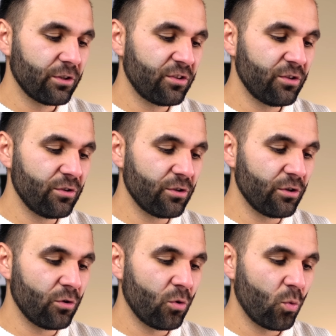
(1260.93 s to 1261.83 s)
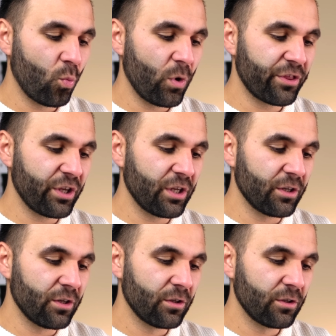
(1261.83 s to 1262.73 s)
to you
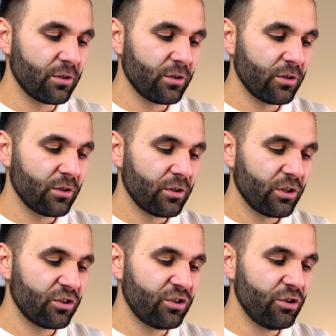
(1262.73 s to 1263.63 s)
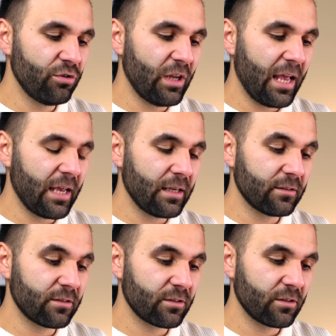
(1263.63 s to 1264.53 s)
within 2
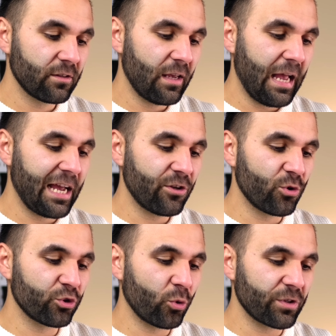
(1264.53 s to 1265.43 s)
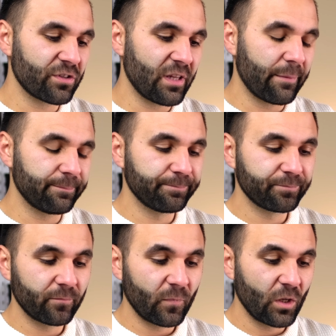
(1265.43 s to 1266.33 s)
days at your doorstep.
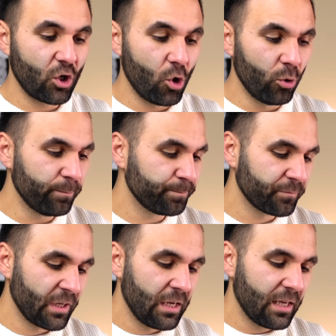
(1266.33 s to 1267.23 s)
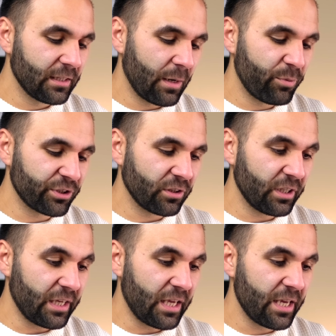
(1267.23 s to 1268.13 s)
Cool. And then I put the
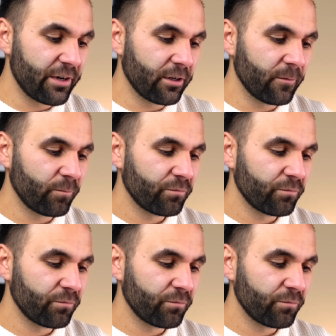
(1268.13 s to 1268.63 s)
link here.